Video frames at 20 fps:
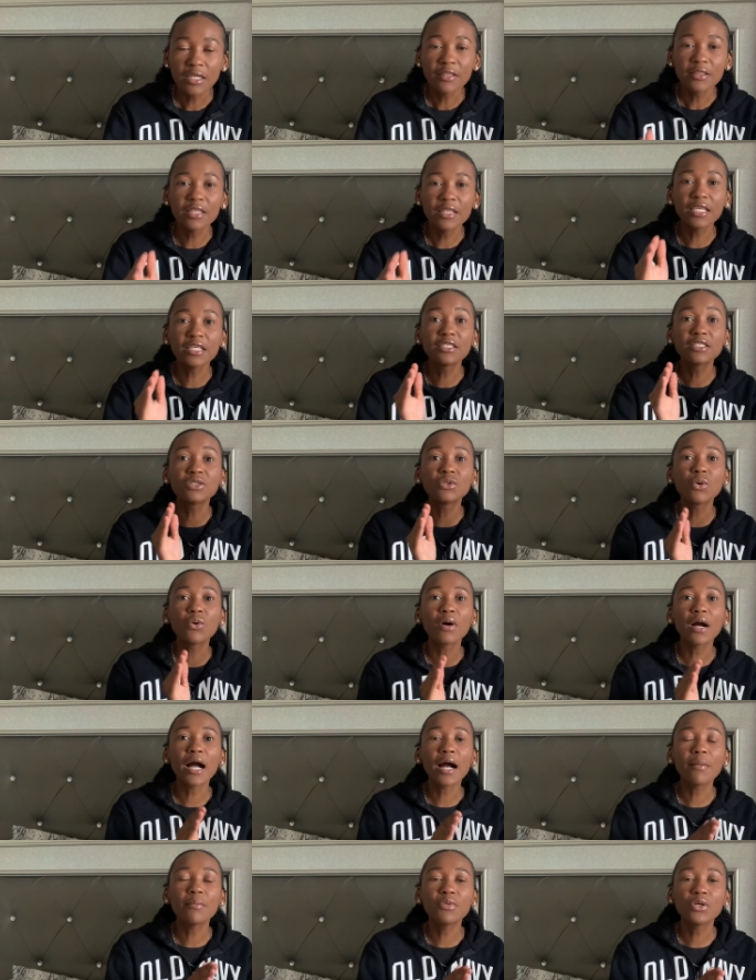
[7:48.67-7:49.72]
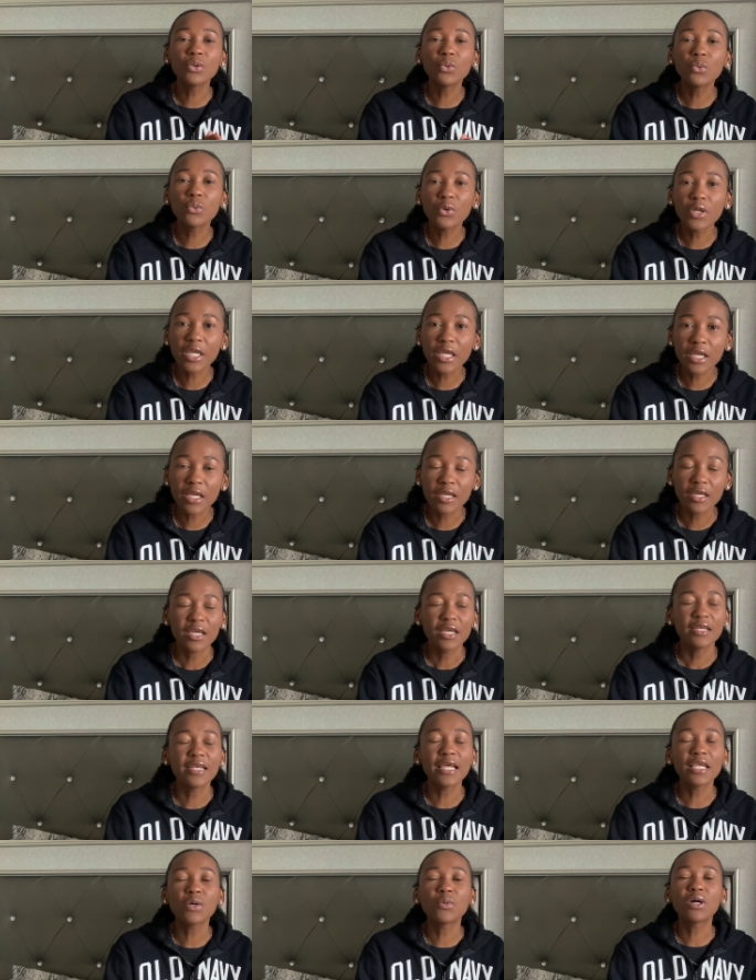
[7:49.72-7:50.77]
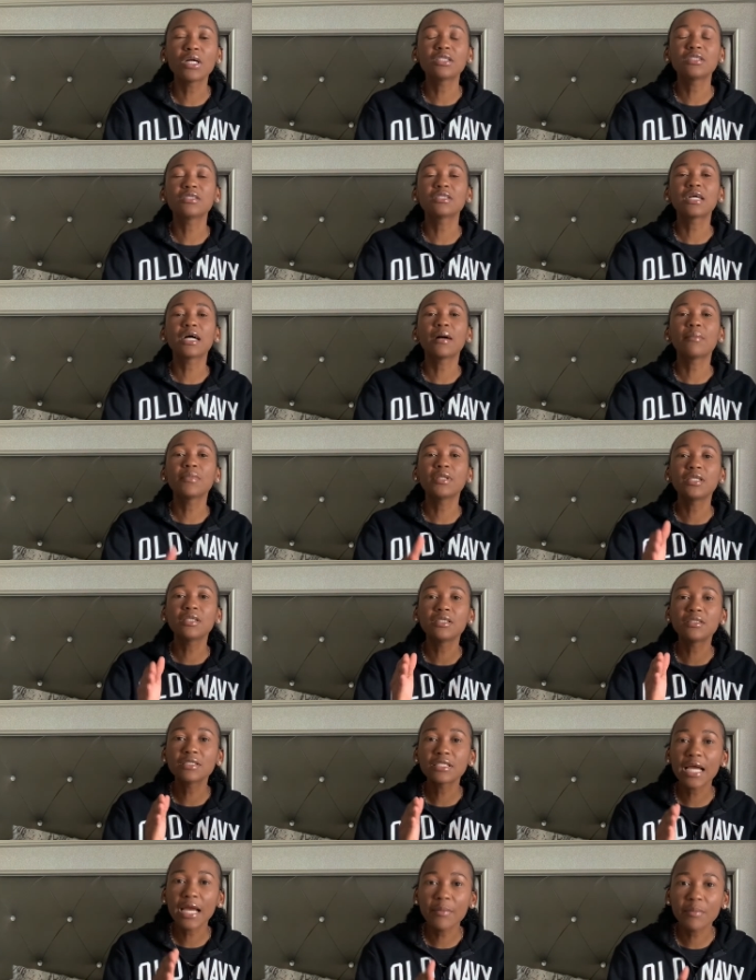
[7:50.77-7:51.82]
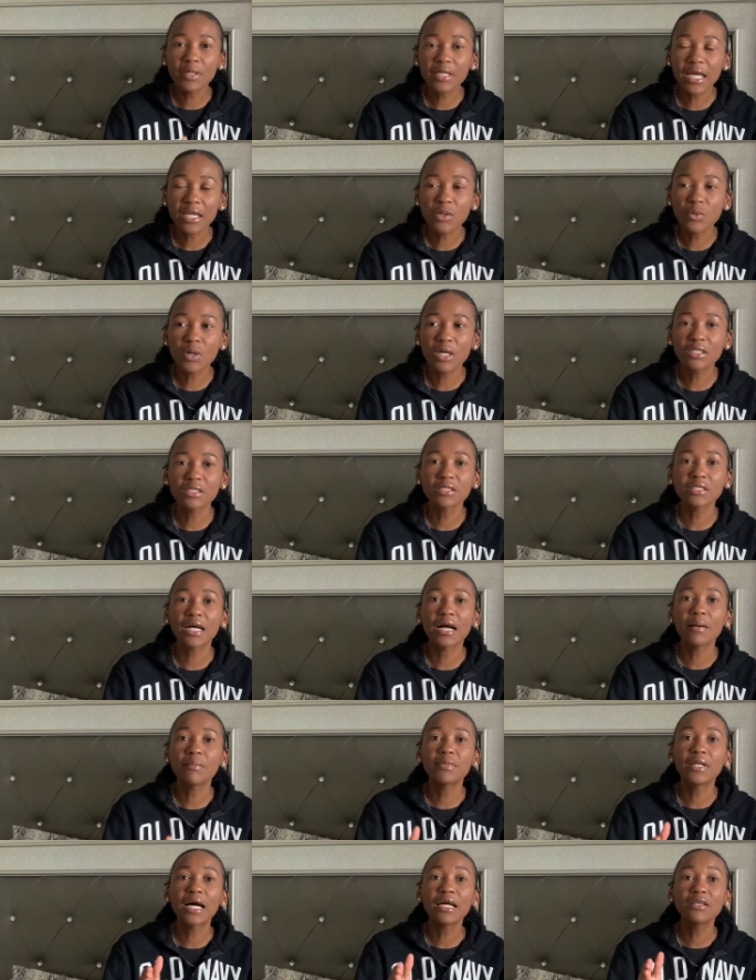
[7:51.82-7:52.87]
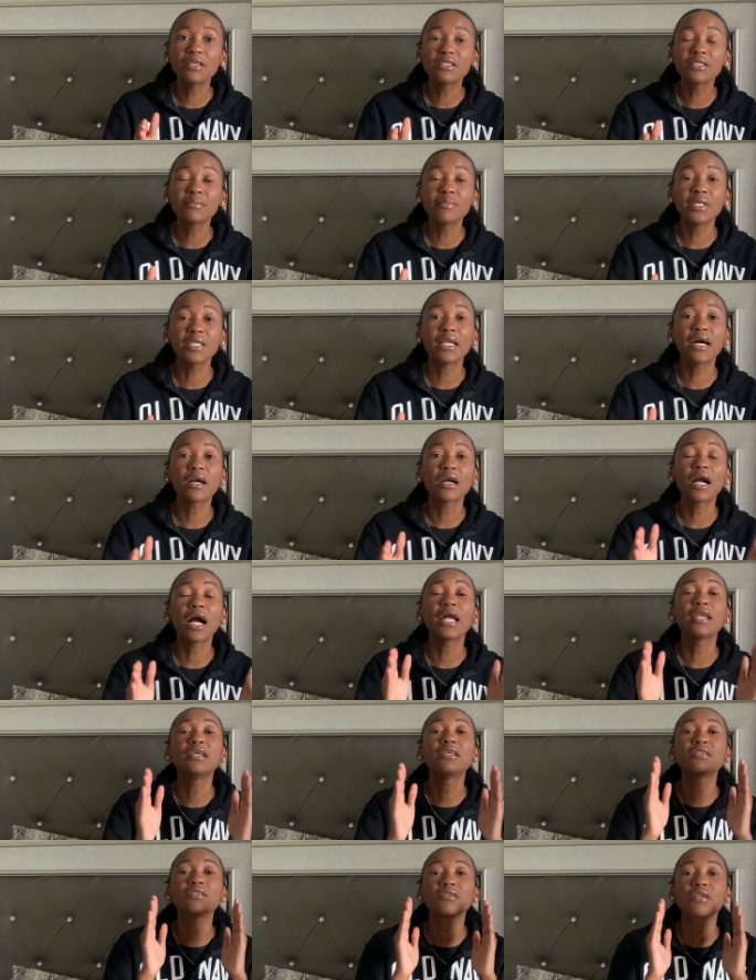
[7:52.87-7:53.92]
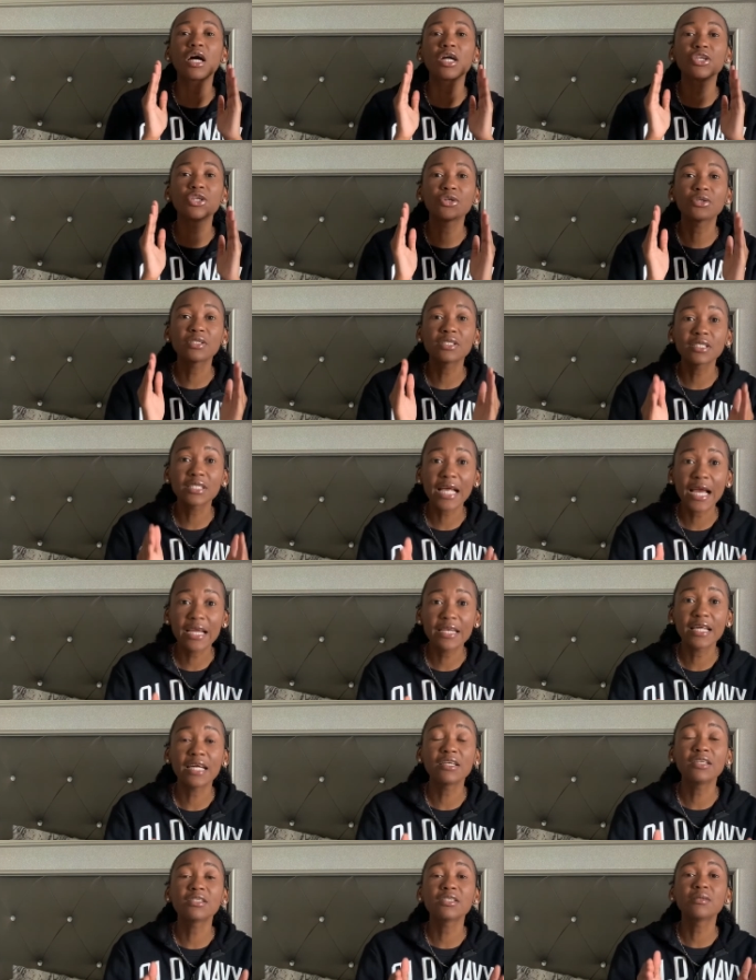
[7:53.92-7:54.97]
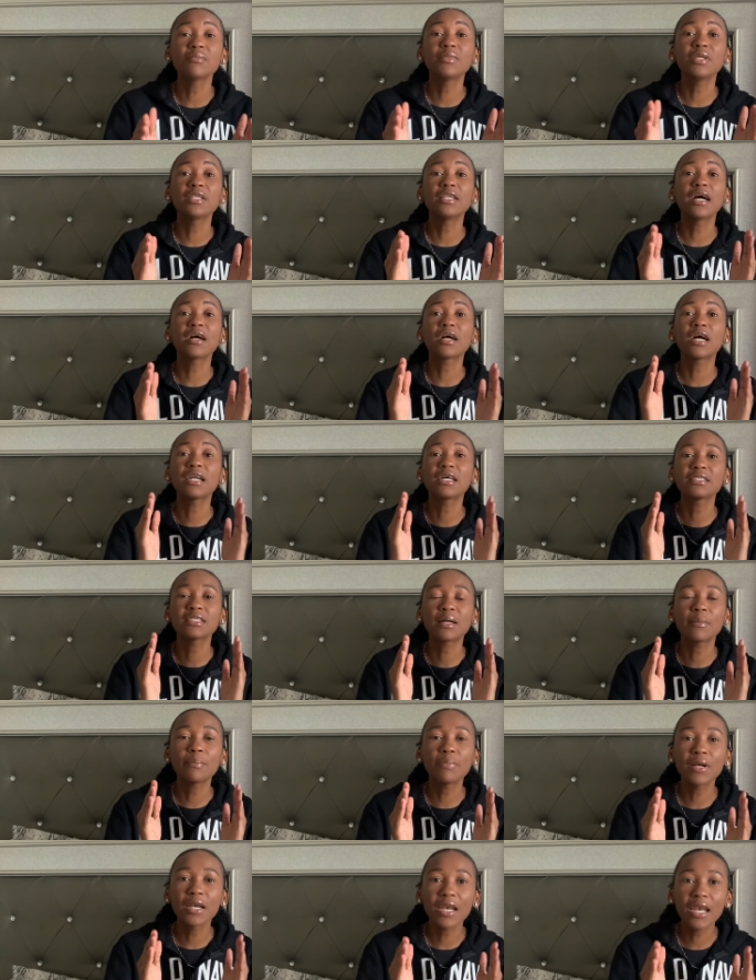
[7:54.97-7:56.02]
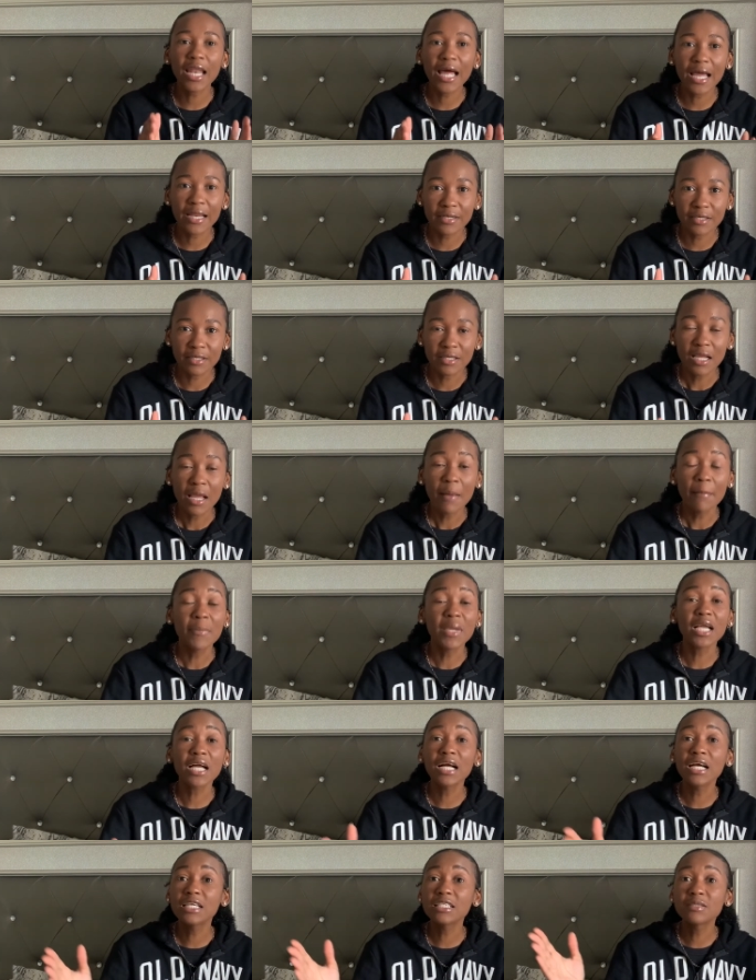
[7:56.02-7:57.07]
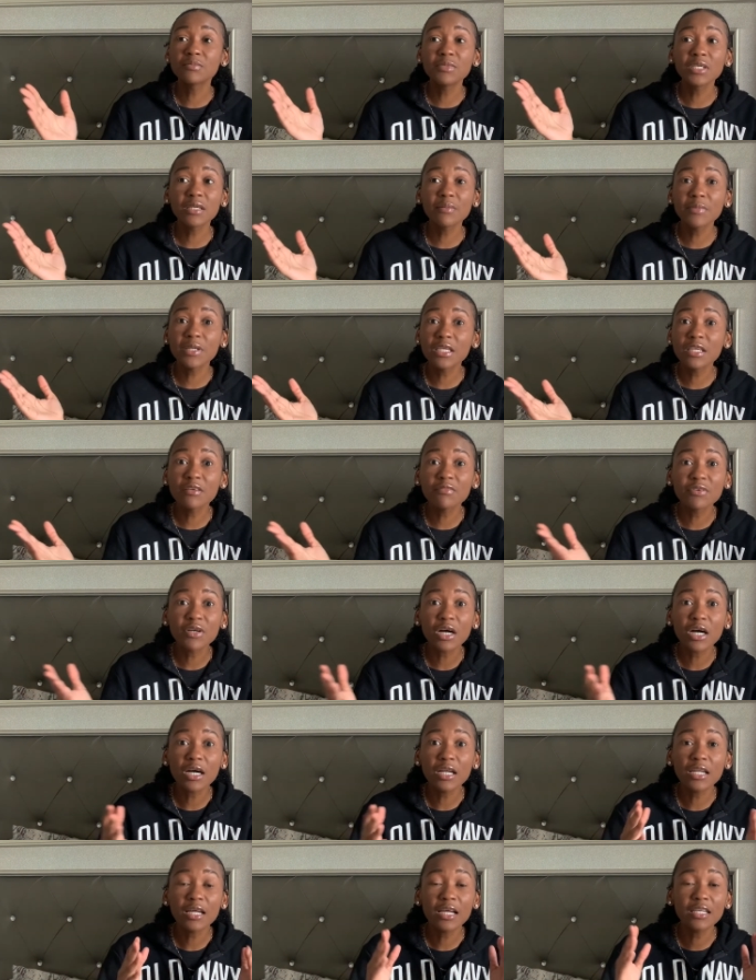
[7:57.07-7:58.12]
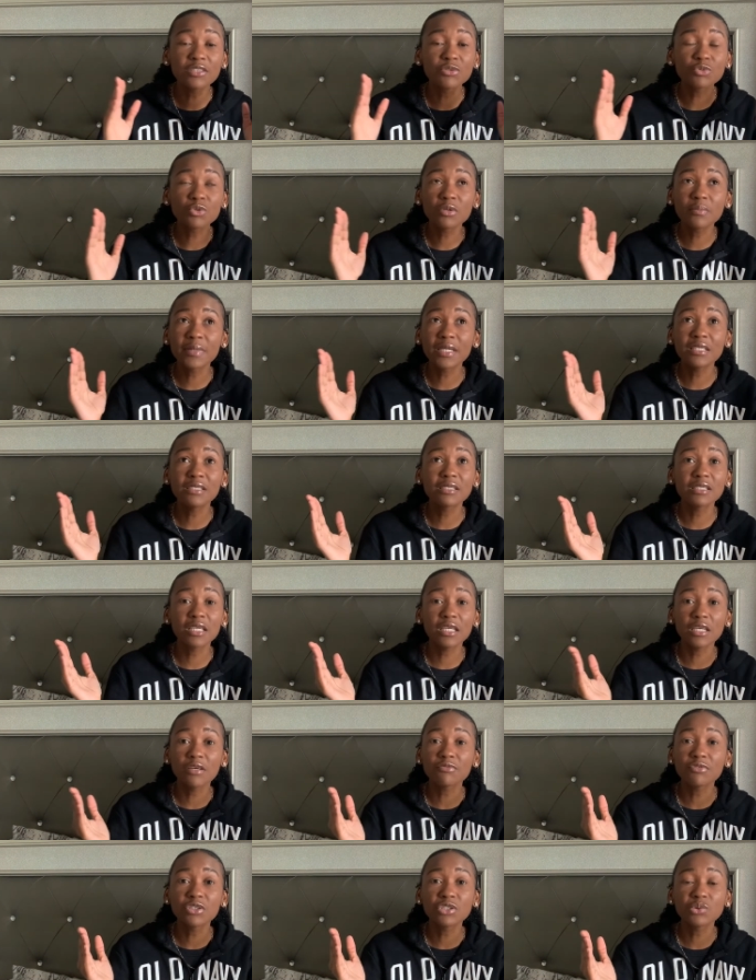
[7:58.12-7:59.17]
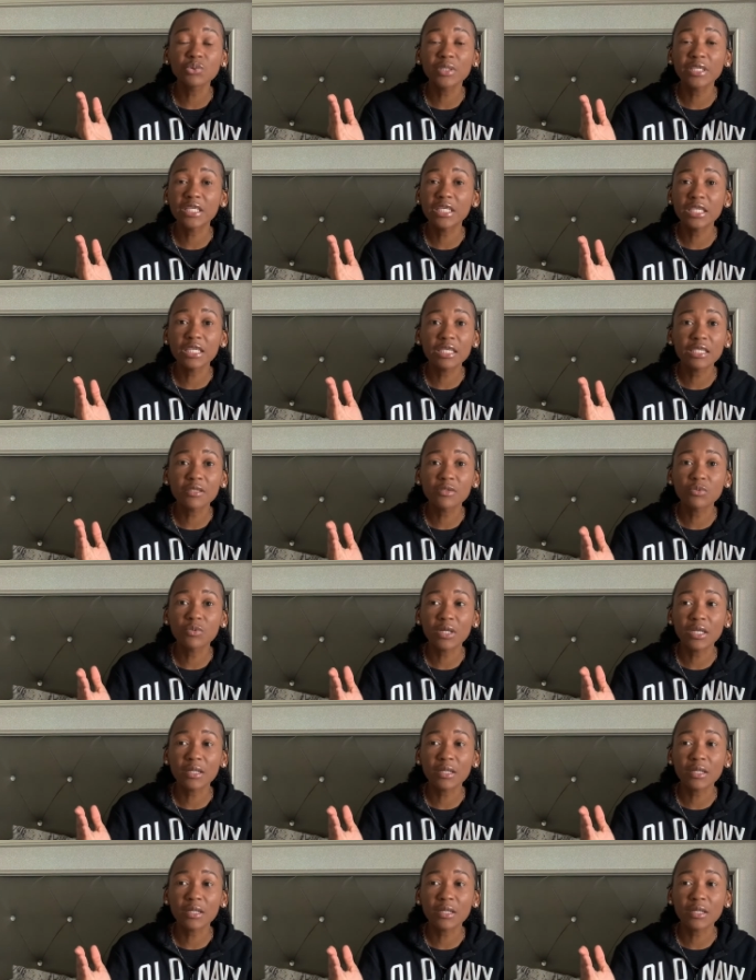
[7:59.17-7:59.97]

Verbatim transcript: things don't happen the way that you want it to happen the timing that you want it to happen that doesn't mean that god is on your side that doesn't mean that god has a plan because maybe even all as romans 8 verse 28 one